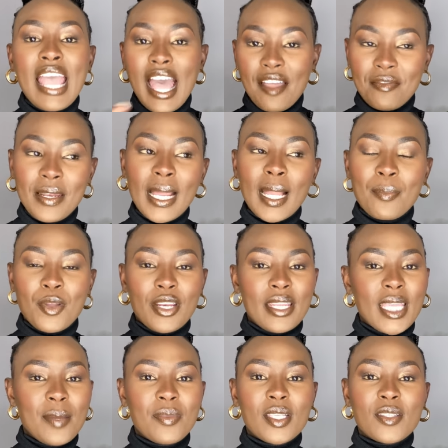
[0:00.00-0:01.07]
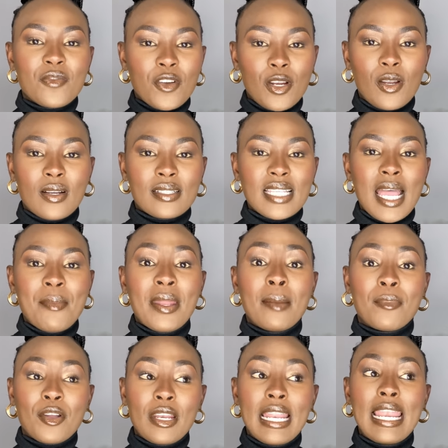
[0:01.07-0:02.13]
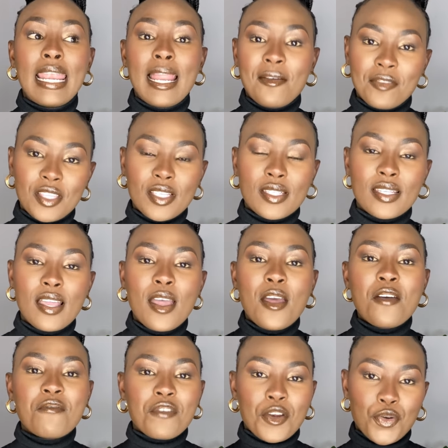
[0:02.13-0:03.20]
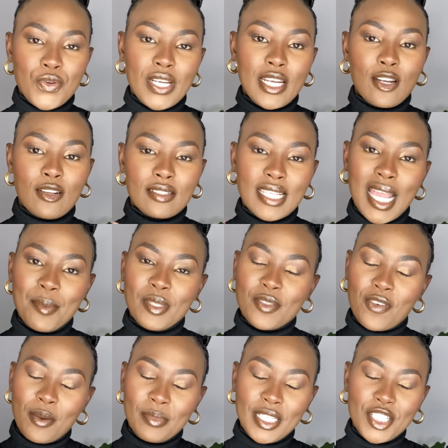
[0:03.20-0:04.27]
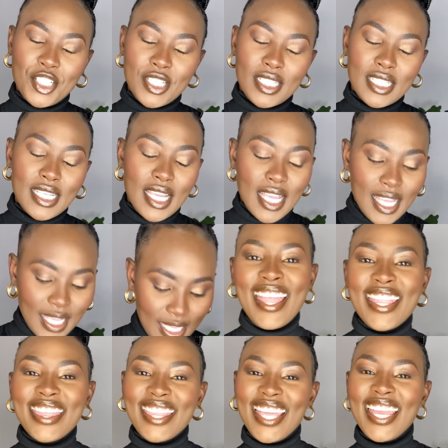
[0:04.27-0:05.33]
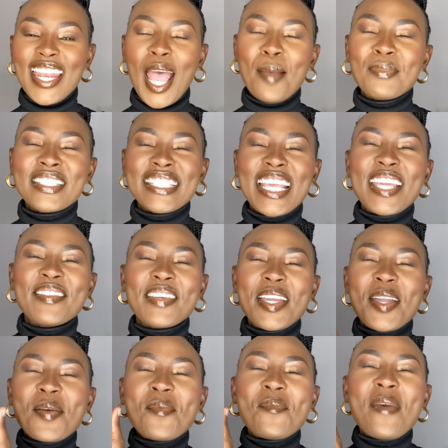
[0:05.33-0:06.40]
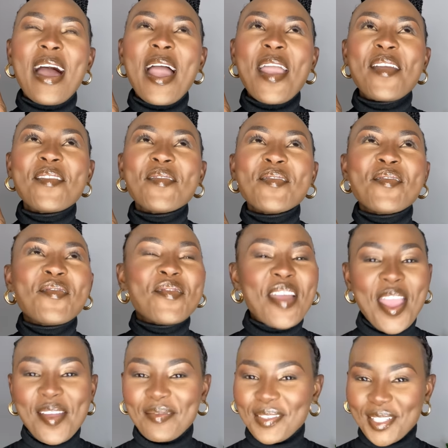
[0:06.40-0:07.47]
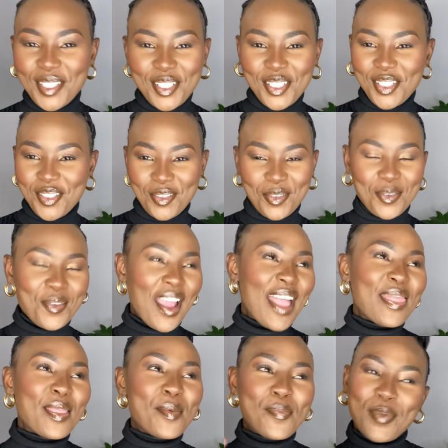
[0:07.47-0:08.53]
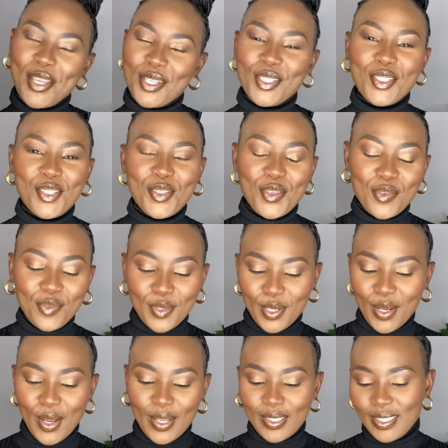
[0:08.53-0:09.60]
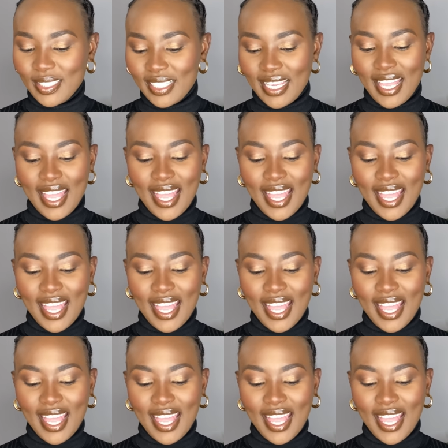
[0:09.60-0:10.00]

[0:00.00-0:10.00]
I feel like I'm going to keep this for a long time and I'm going to love this for a really long time. It's from Legit. And then I'm saving my favorite shoe and the best shoe for last.